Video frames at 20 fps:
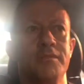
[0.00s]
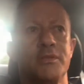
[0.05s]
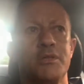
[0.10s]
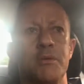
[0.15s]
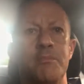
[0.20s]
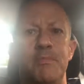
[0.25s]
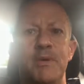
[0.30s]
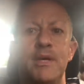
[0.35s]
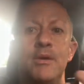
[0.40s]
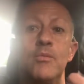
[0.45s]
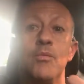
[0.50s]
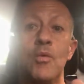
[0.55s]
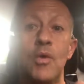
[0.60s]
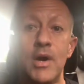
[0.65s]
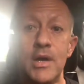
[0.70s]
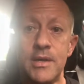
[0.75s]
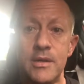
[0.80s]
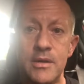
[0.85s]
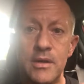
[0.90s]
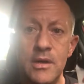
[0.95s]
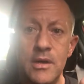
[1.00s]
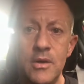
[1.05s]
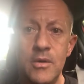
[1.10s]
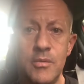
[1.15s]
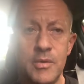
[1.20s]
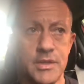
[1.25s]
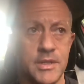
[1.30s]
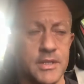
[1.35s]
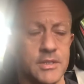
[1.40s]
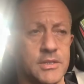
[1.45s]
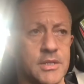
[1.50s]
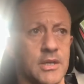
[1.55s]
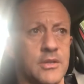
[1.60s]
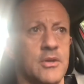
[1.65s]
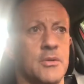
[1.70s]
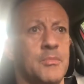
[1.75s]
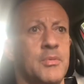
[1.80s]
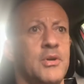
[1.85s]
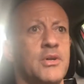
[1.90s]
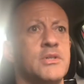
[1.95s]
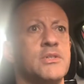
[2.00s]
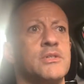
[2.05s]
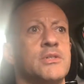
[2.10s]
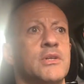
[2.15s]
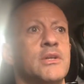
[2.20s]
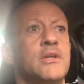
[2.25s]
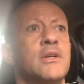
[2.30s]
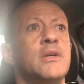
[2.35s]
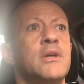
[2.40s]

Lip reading: to be one with this other person.